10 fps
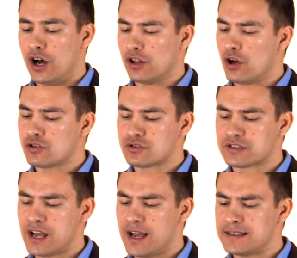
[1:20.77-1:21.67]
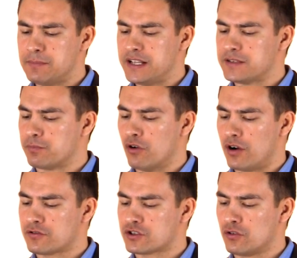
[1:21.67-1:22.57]
A larger size means
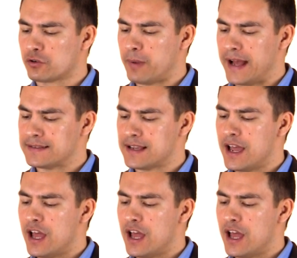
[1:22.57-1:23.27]
broader shoulder pads.